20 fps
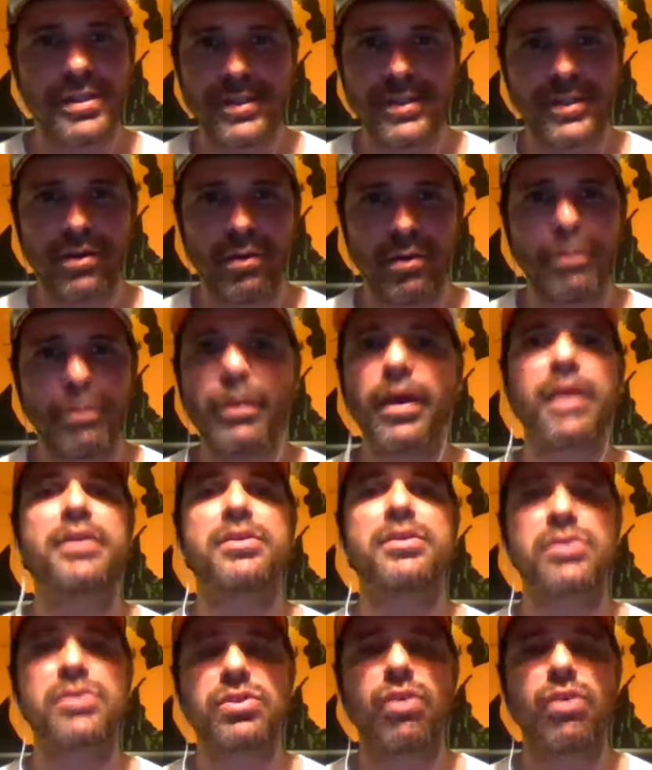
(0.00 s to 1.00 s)

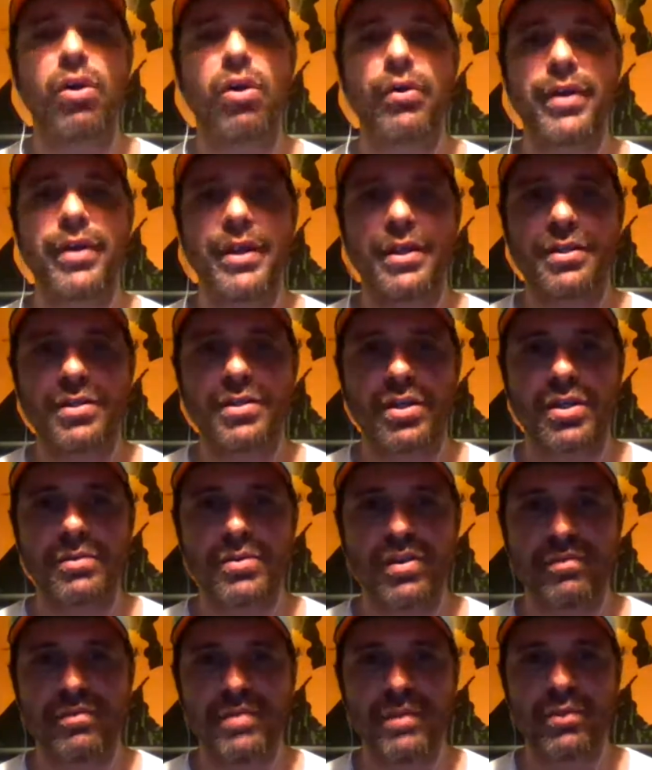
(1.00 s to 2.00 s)
compelling story in
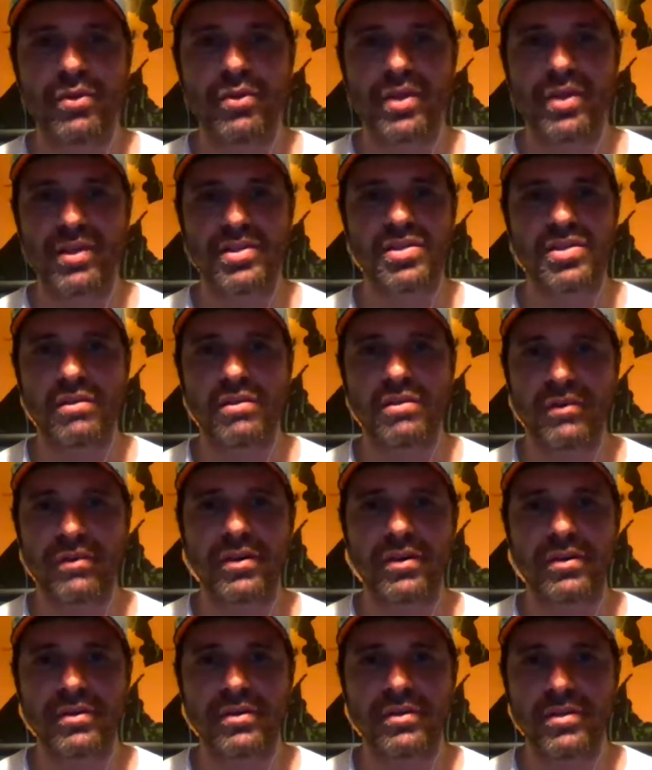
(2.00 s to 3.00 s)
terms of people that
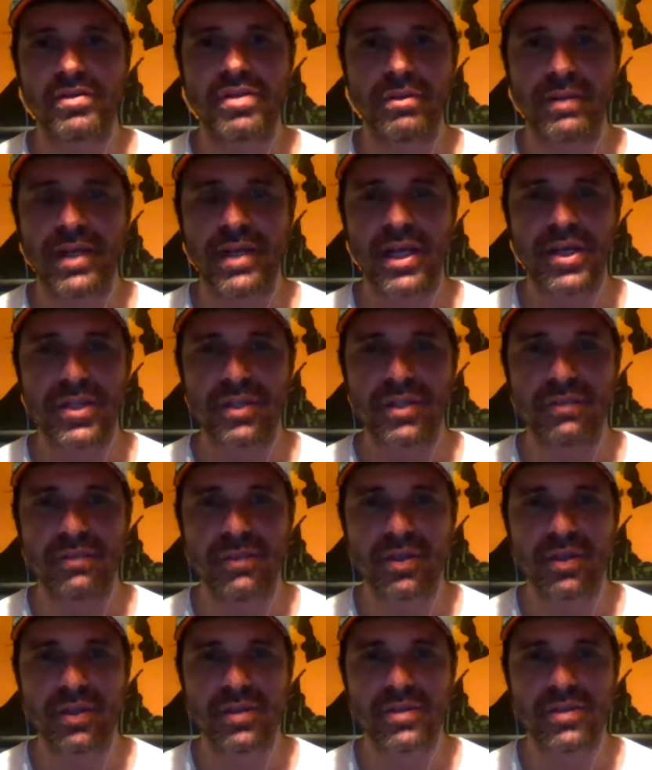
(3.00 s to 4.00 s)
suffer discrimination?
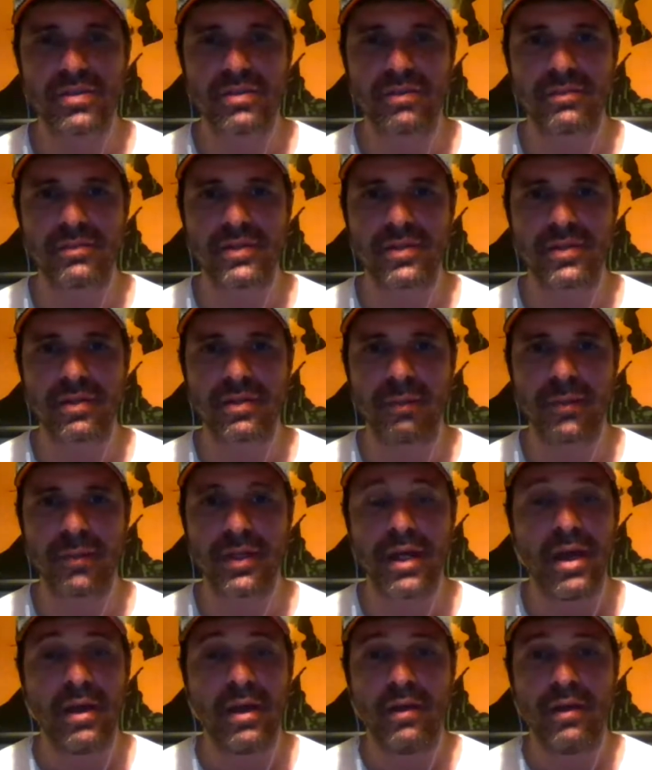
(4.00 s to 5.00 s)
Because I
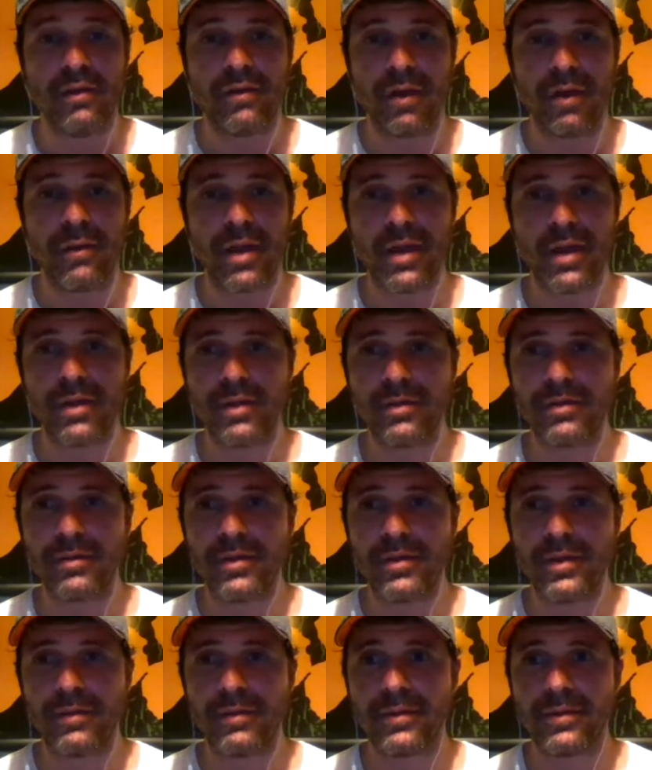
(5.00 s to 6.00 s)
mean,
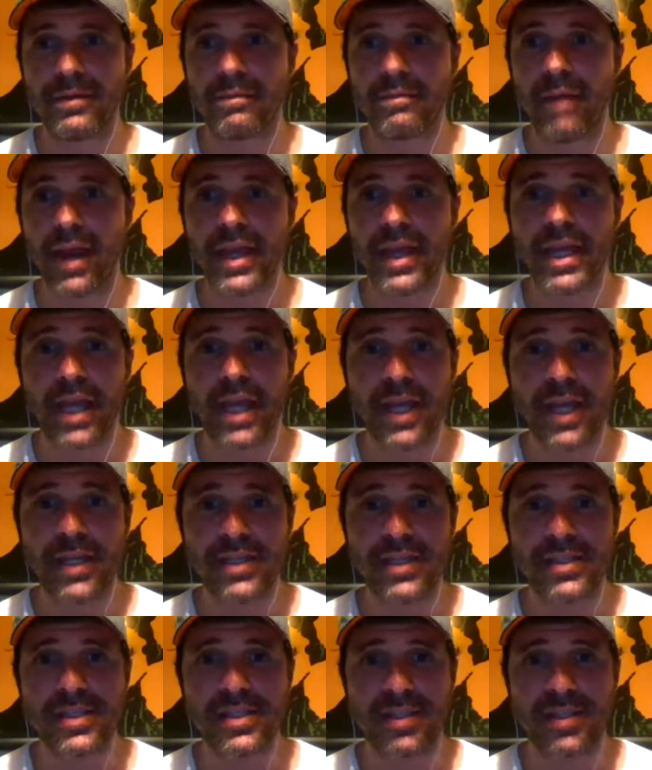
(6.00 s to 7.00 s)
in my
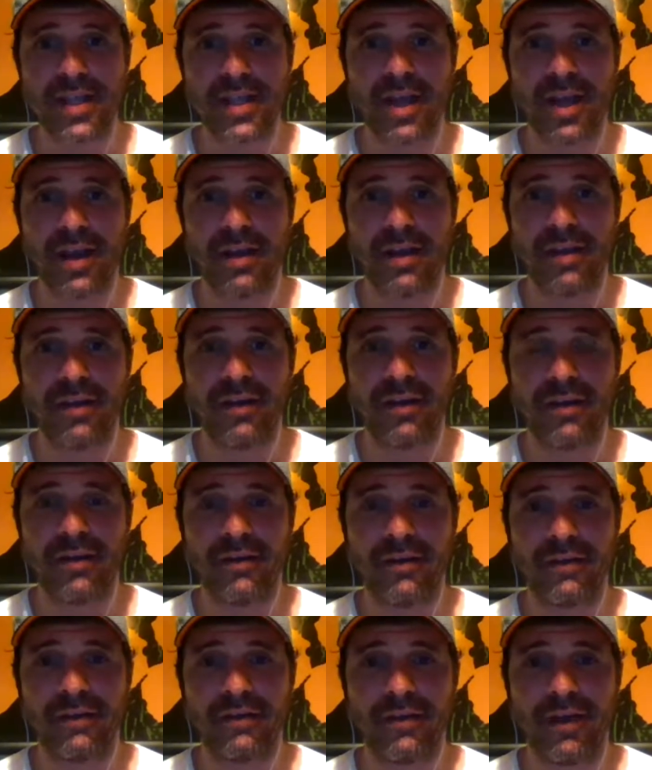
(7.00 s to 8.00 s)
case,
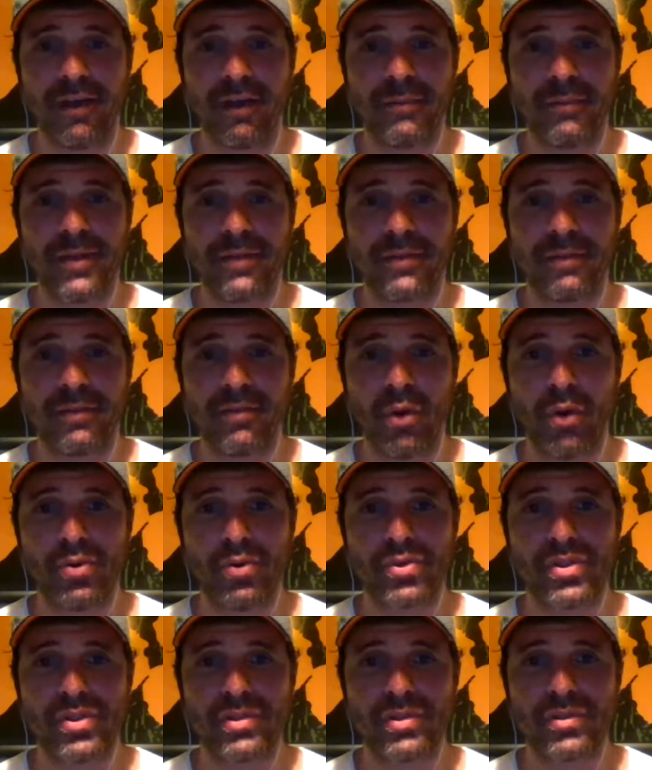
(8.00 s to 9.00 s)
I mean, the
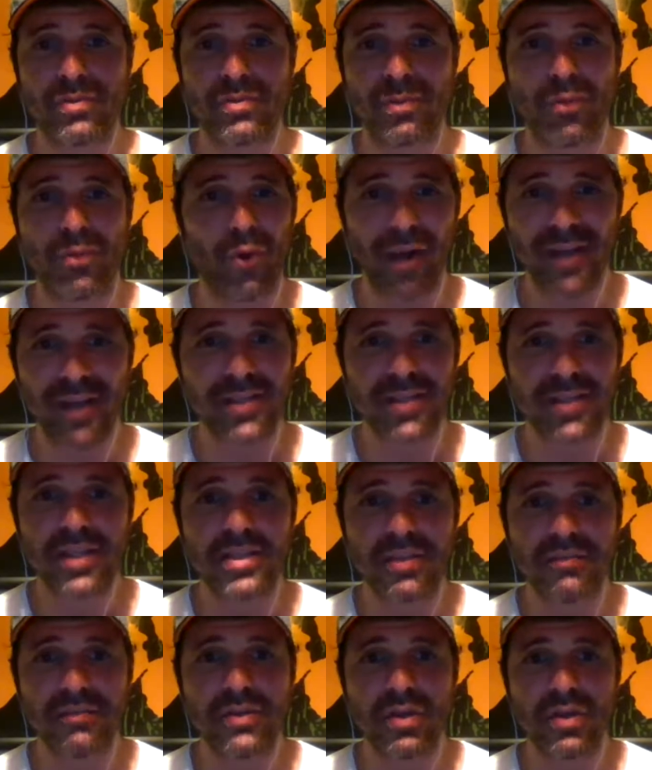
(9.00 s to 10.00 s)
most surprising
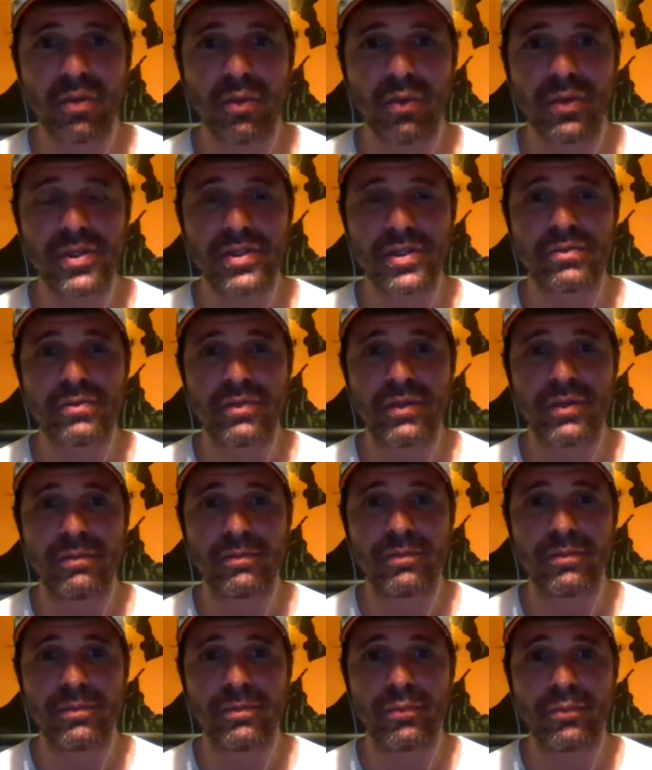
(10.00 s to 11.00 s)
interview was with
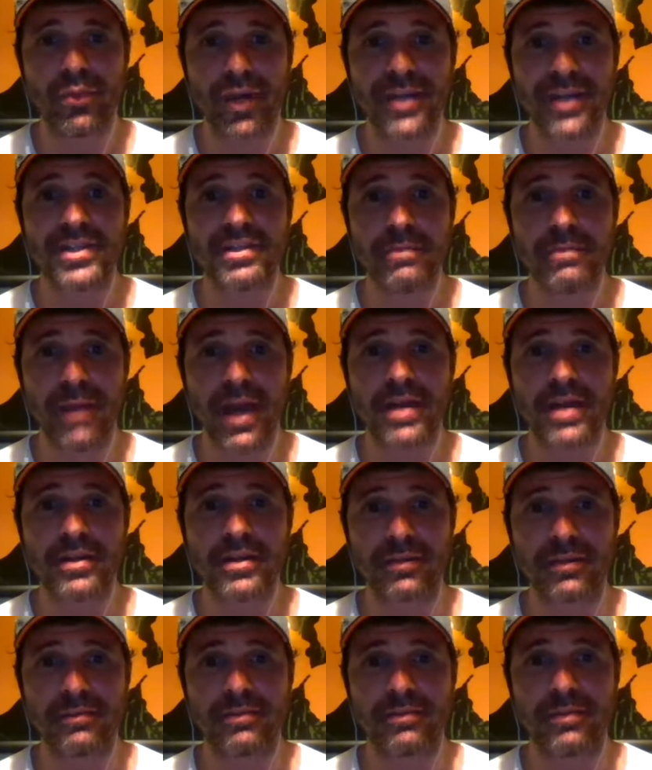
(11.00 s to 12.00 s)
Brandy
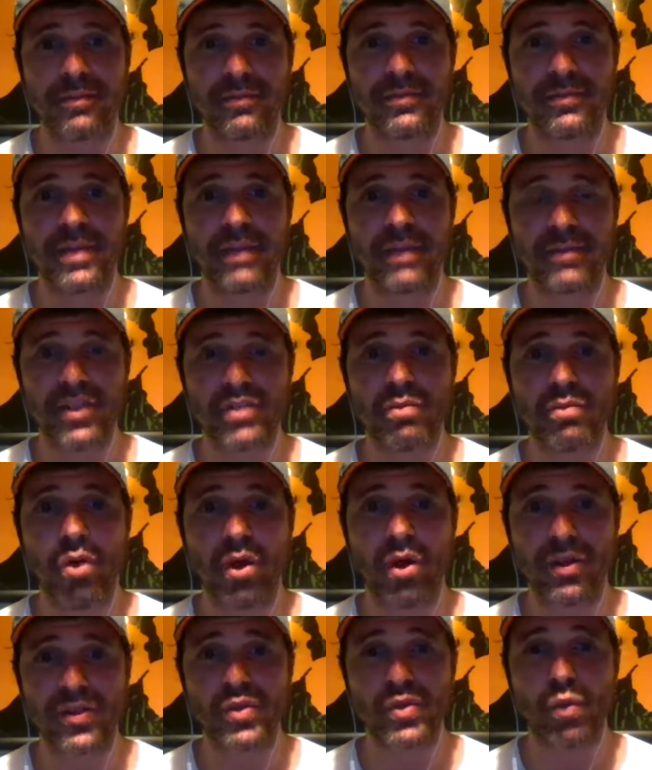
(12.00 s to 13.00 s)
Madden, David
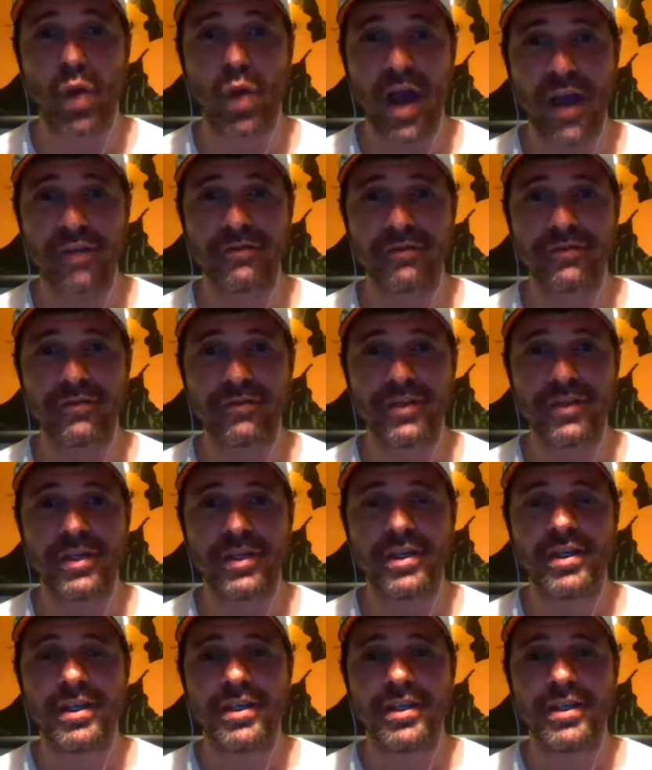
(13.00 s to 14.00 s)
Smalley's wife.
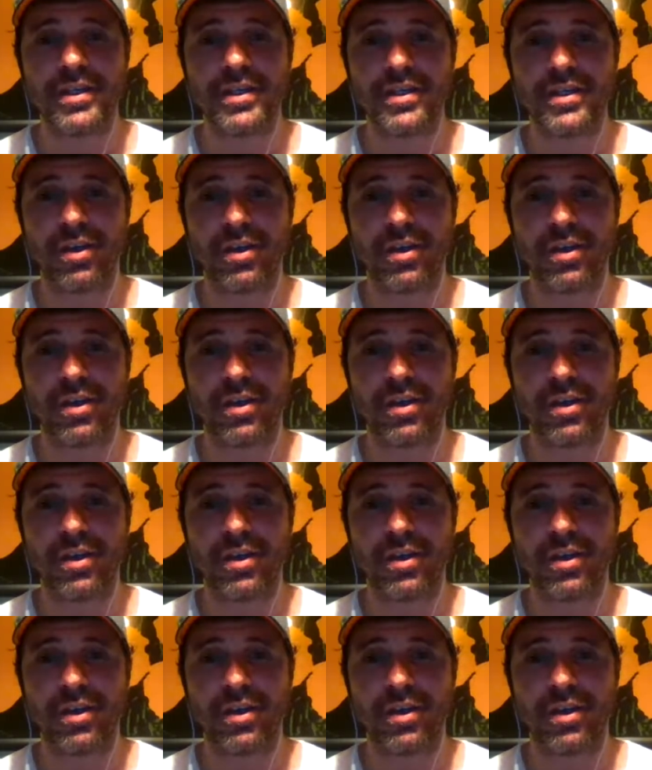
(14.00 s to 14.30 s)
You know,